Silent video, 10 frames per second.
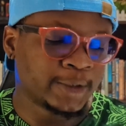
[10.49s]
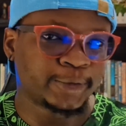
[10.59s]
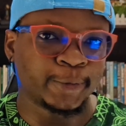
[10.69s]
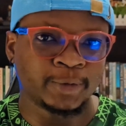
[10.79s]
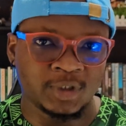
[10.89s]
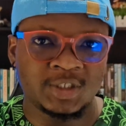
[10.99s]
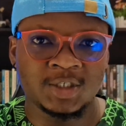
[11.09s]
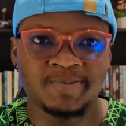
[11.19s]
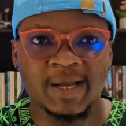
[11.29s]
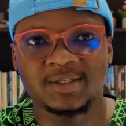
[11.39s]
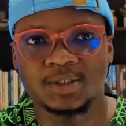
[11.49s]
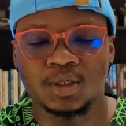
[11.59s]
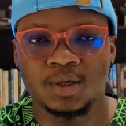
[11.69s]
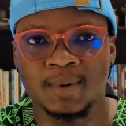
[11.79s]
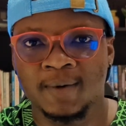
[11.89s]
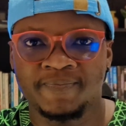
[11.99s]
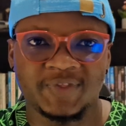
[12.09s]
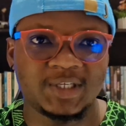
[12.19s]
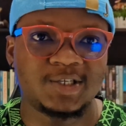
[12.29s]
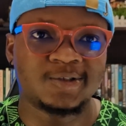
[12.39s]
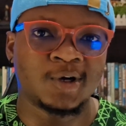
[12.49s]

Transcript: So this is my disclaimer. This is